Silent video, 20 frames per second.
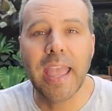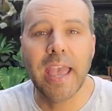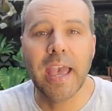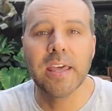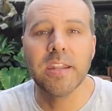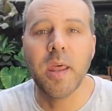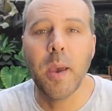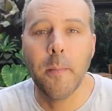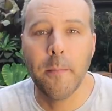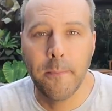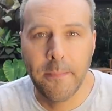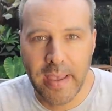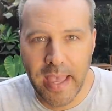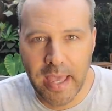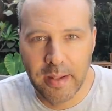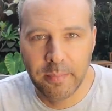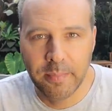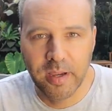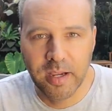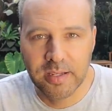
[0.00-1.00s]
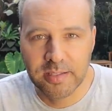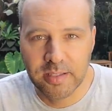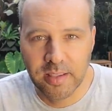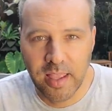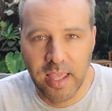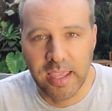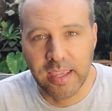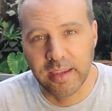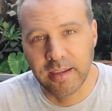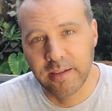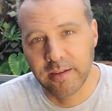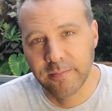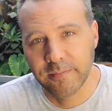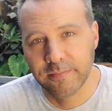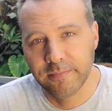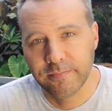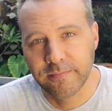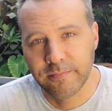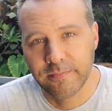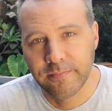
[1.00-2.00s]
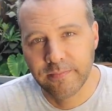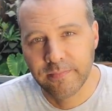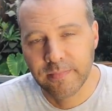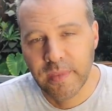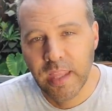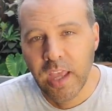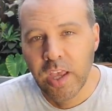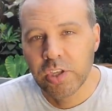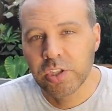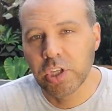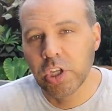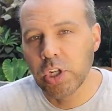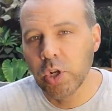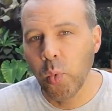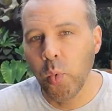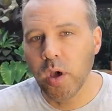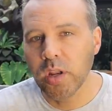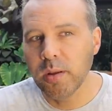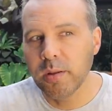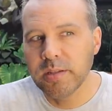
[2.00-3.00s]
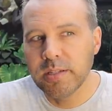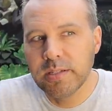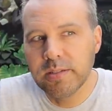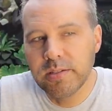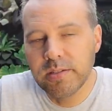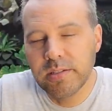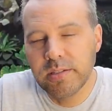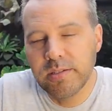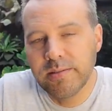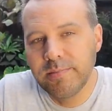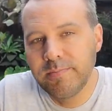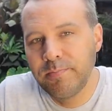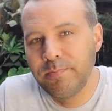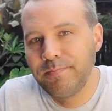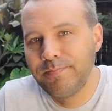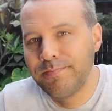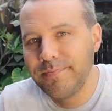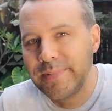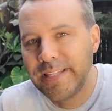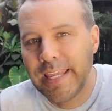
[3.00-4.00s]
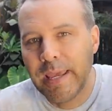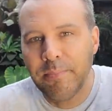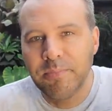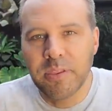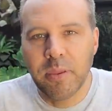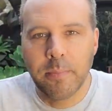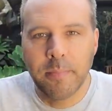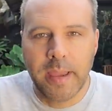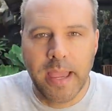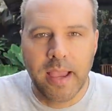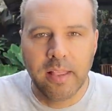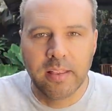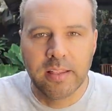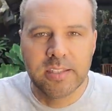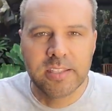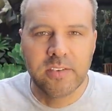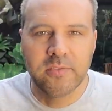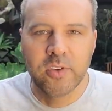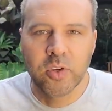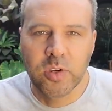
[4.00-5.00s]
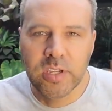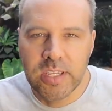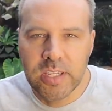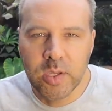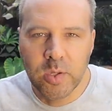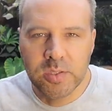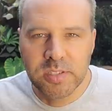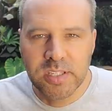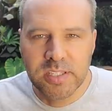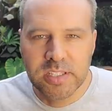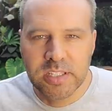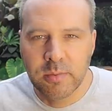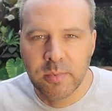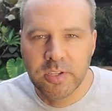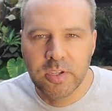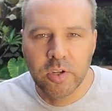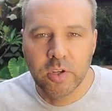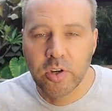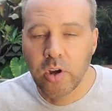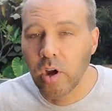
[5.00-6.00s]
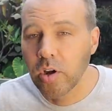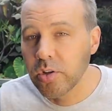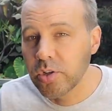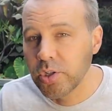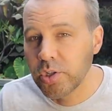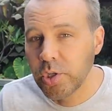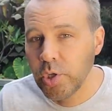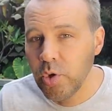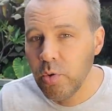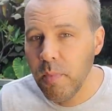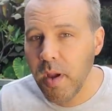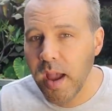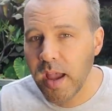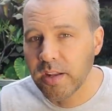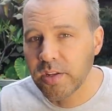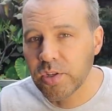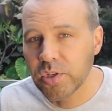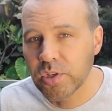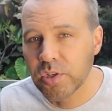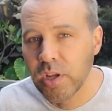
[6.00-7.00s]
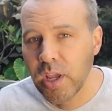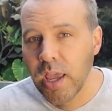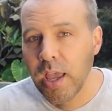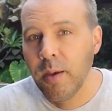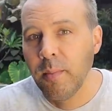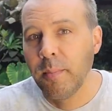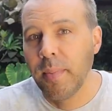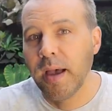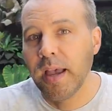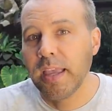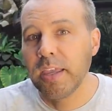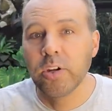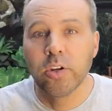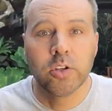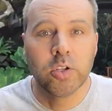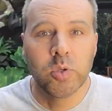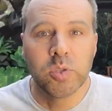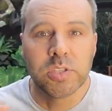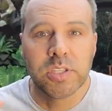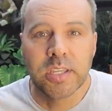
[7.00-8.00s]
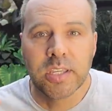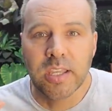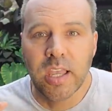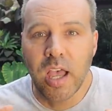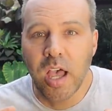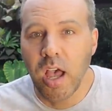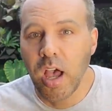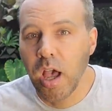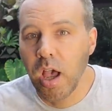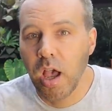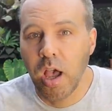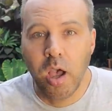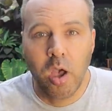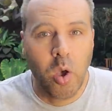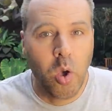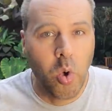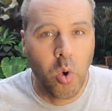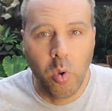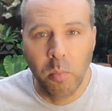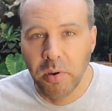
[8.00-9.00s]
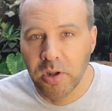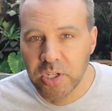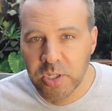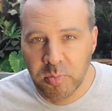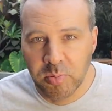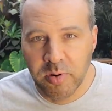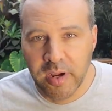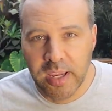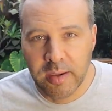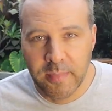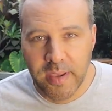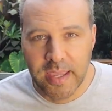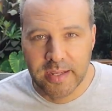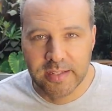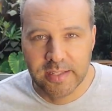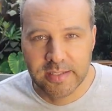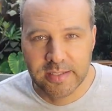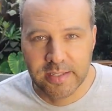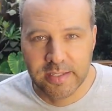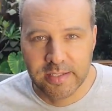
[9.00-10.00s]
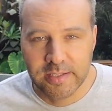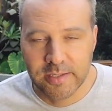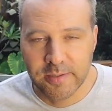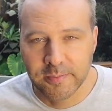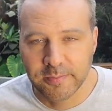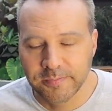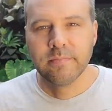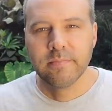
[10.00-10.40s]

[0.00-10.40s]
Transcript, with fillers: and bad bugs alike. So you don't want to tip the balance of your ecosystem in your garden too much by introducing a whole bunch of praying mantises.